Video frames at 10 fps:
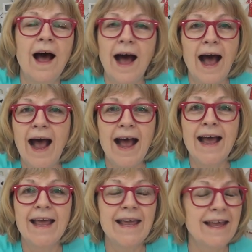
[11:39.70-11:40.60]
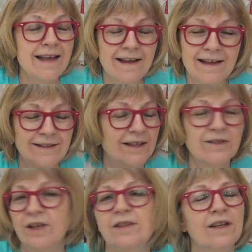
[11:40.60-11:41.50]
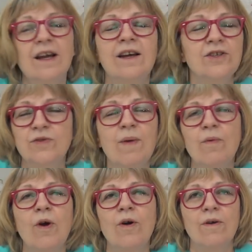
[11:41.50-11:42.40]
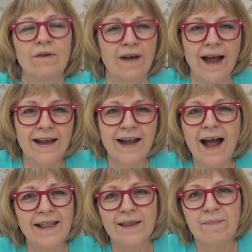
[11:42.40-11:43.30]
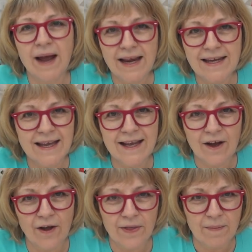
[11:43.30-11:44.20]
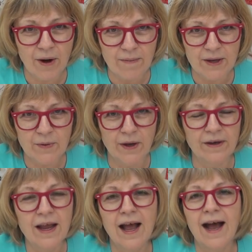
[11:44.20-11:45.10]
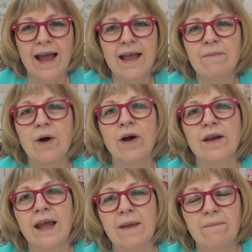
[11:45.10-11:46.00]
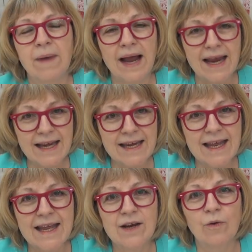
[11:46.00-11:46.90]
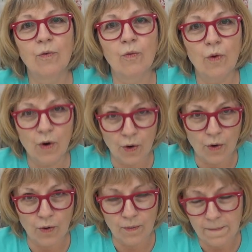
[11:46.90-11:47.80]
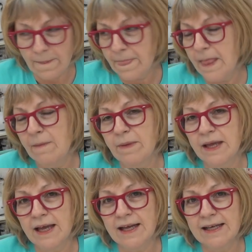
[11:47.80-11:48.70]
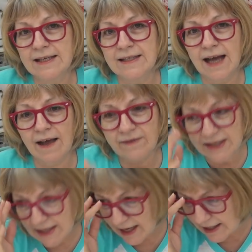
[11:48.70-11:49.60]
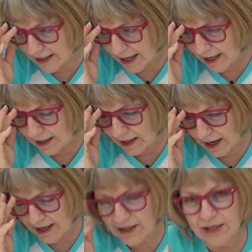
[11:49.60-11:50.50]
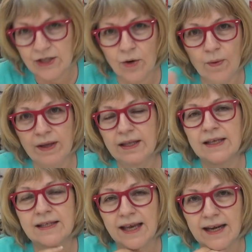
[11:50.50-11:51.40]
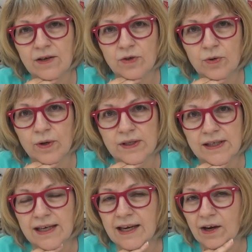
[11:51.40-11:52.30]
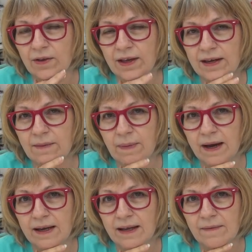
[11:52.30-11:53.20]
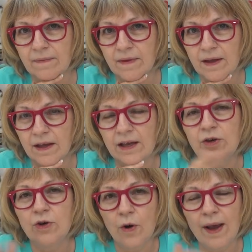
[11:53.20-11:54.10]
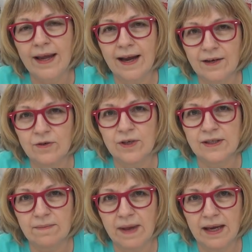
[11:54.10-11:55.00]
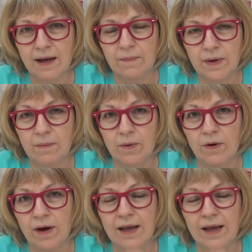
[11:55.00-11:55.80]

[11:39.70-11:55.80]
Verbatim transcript: I... Dun, dun, dun, dun, drum roll. I got the binding on the Barbie quilt. I am on a binding roll because I've decided that I just don't want these eight hundred quilts sitting here that need binding. And you know eight hundred is a made-up number.